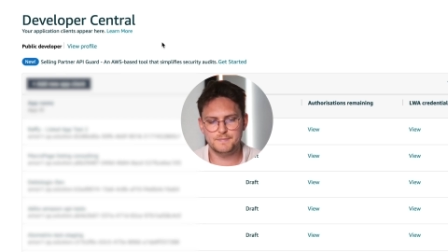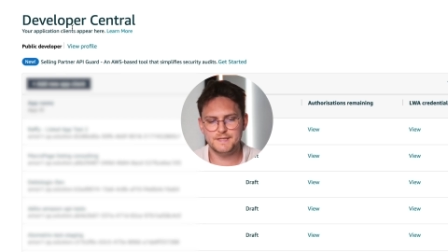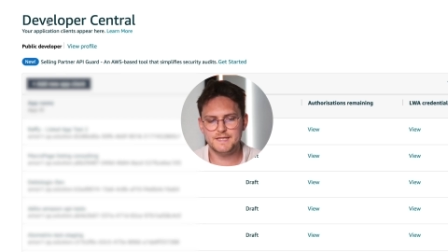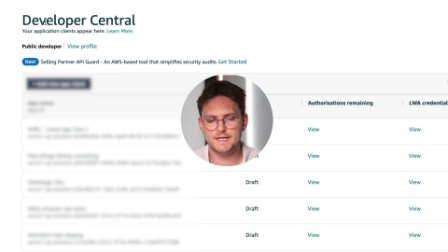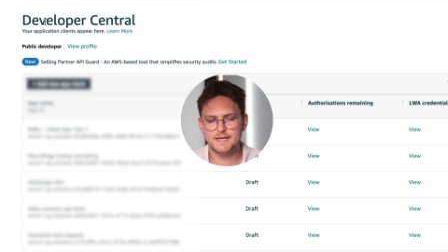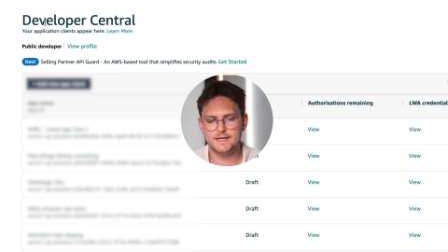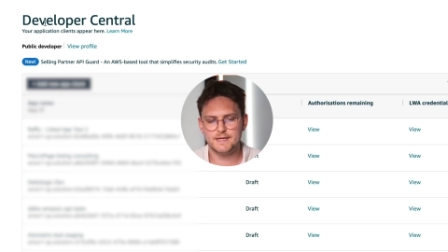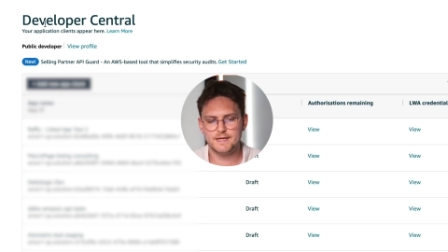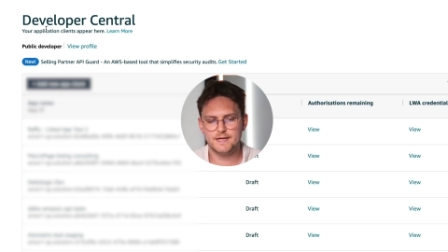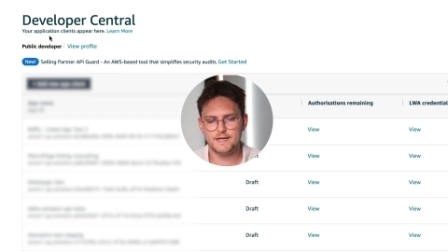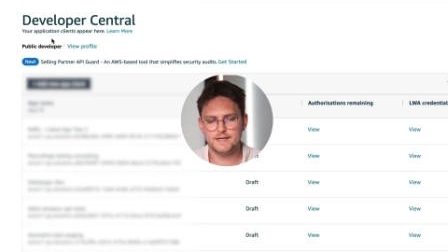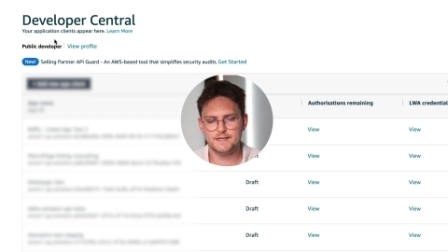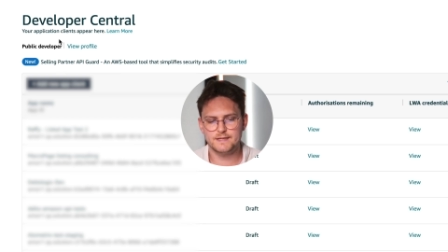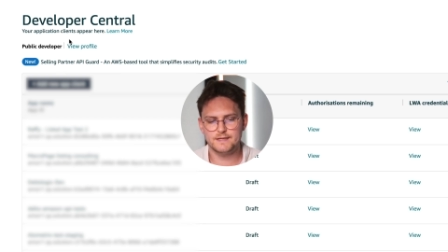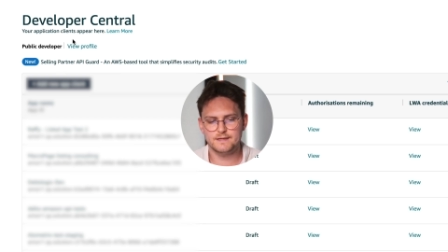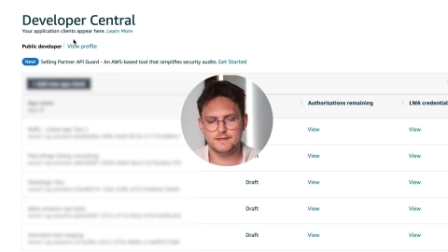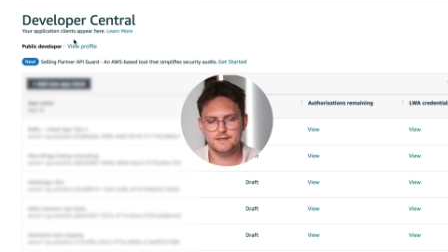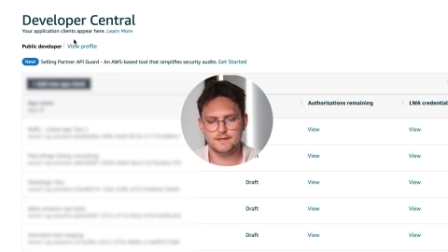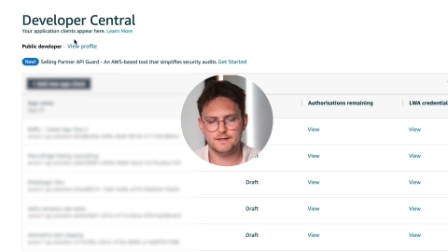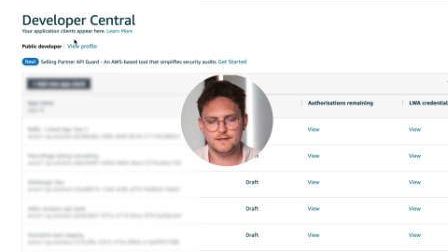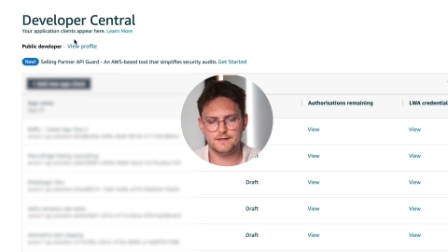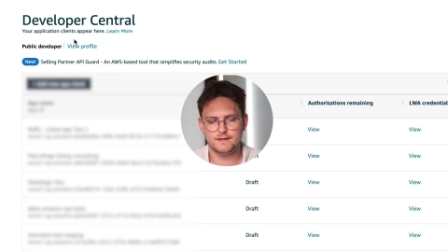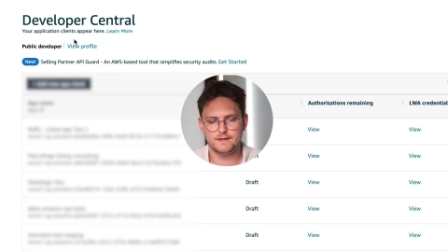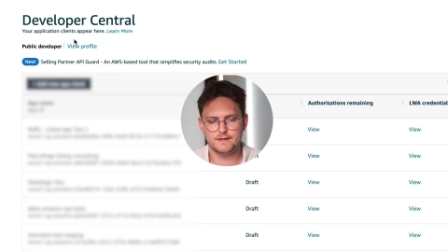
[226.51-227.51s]
PII
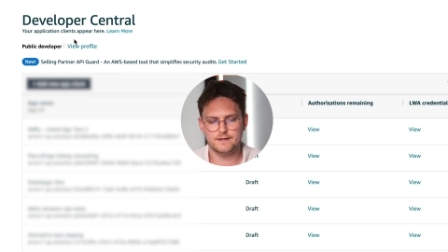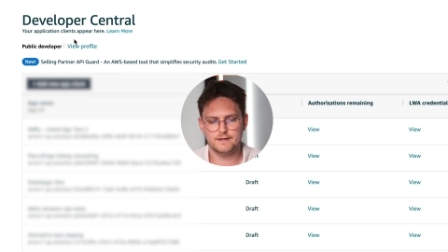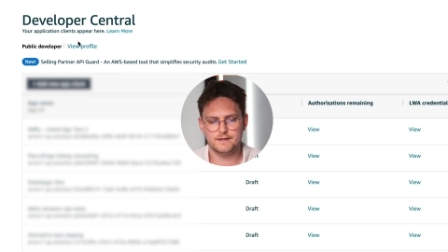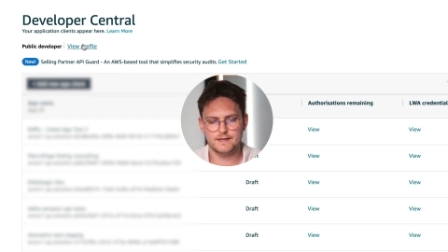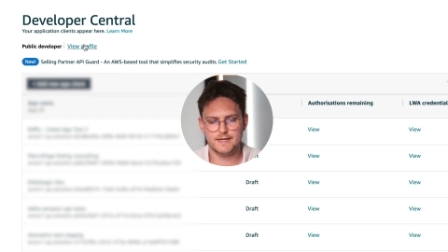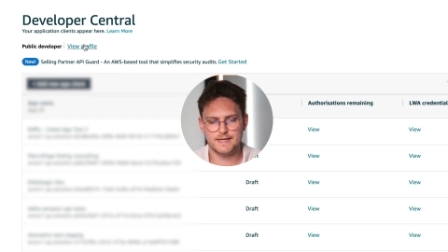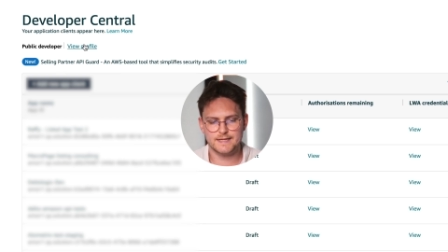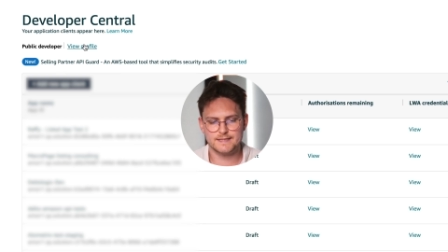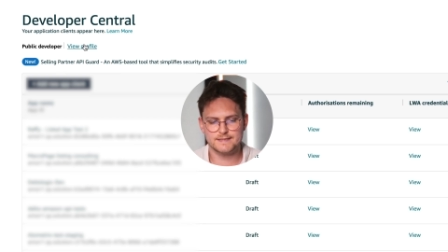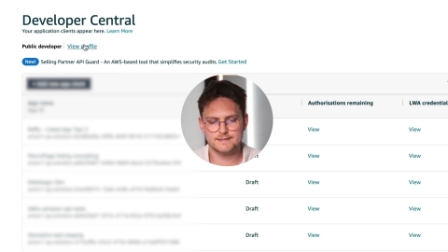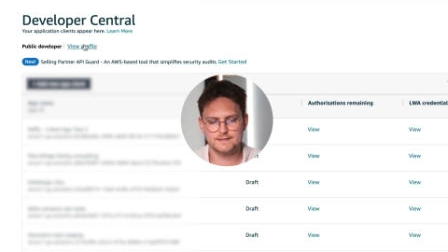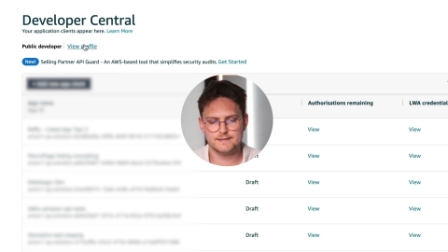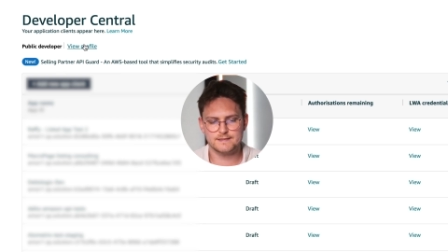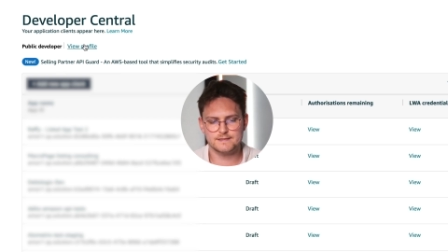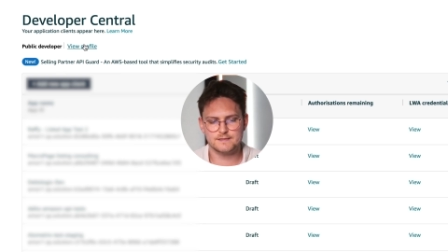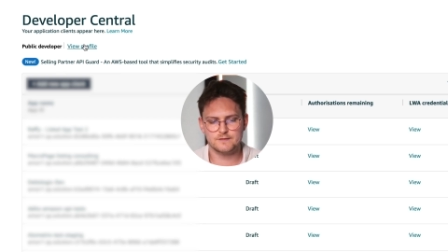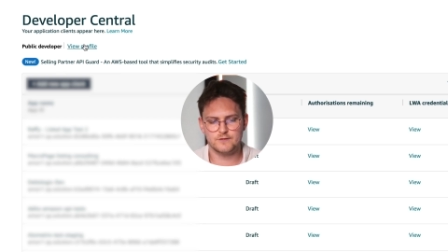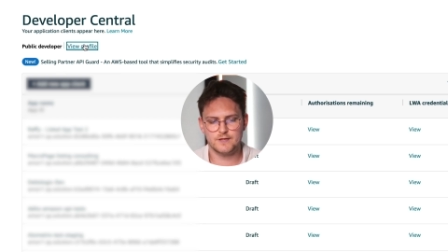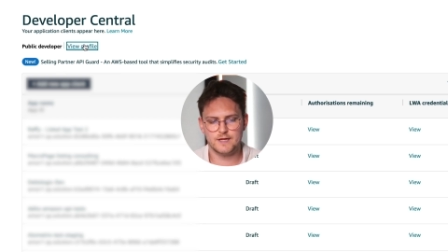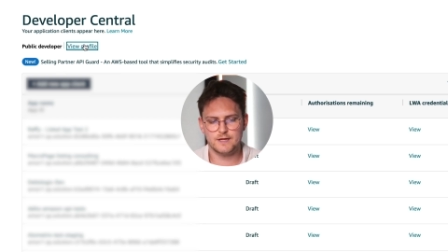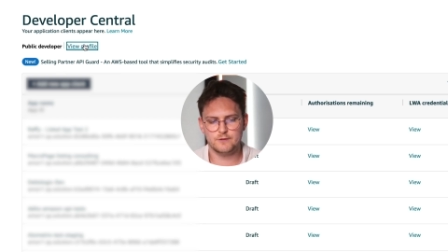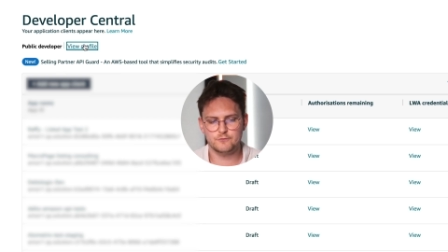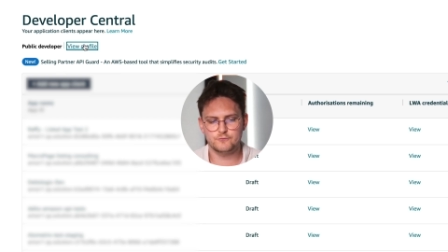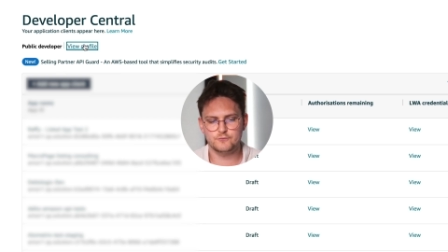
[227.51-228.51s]
uh, access
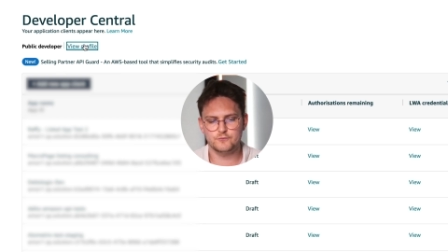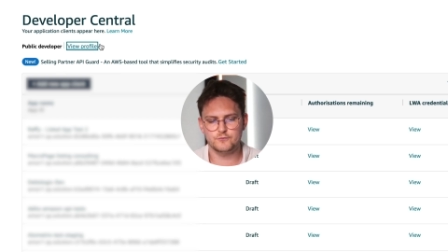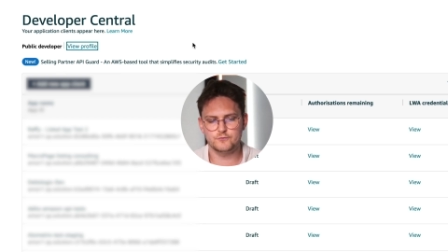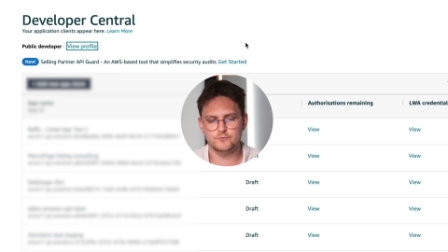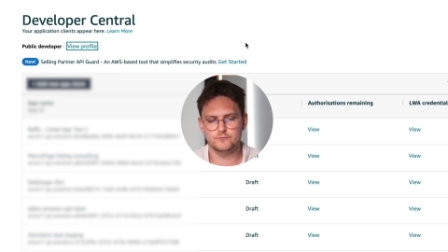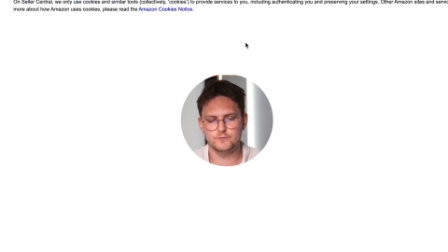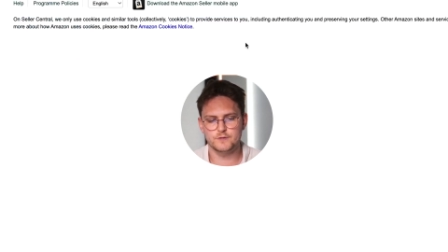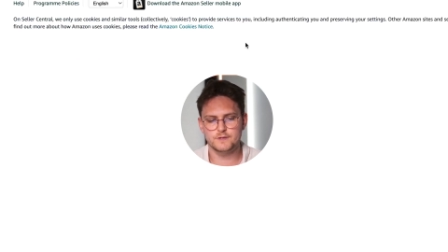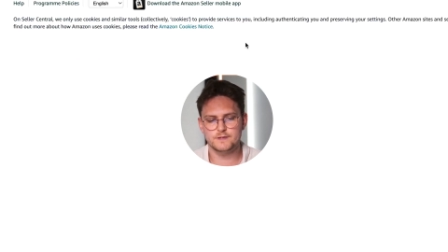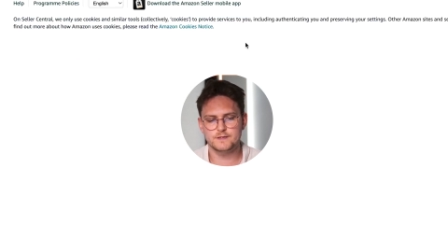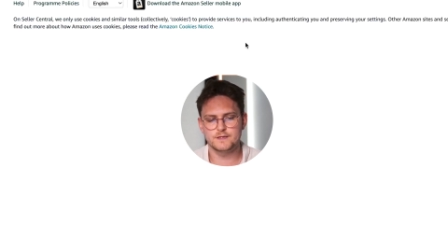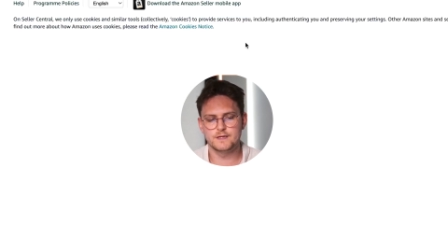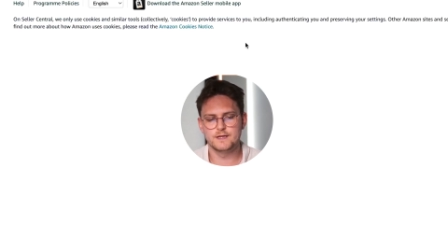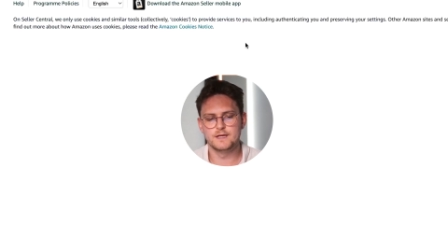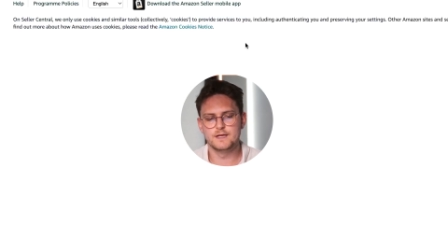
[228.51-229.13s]
on how to do it.